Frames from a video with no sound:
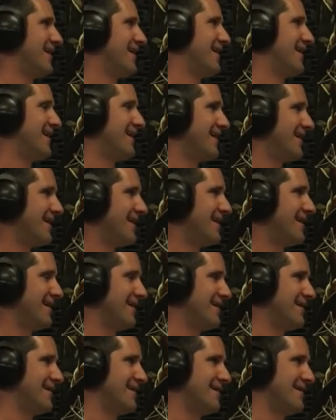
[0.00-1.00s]

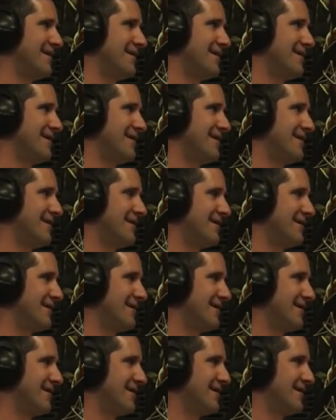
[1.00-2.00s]

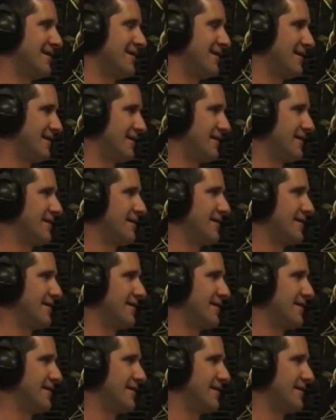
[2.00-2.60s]
(not speaking)